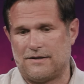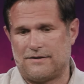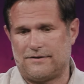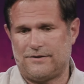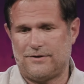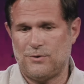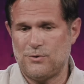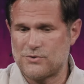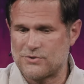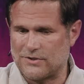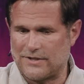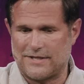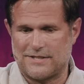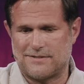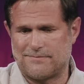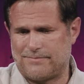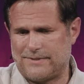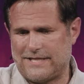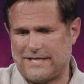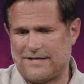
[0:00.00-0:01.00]
usually
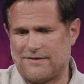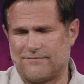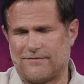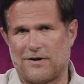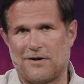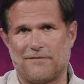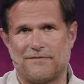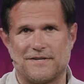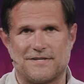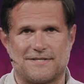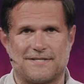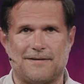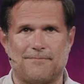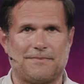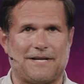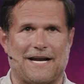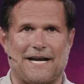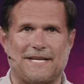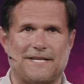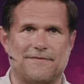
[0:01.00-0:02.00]
to be involved in some
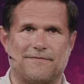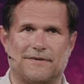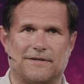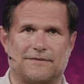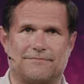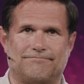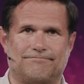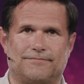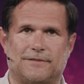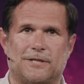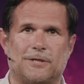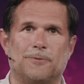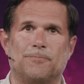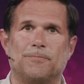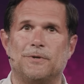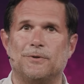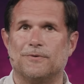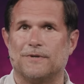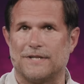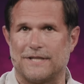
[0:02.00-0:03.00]
kind of a
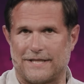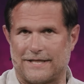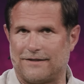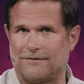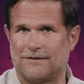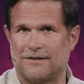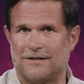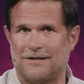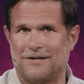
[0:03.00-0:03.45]
community.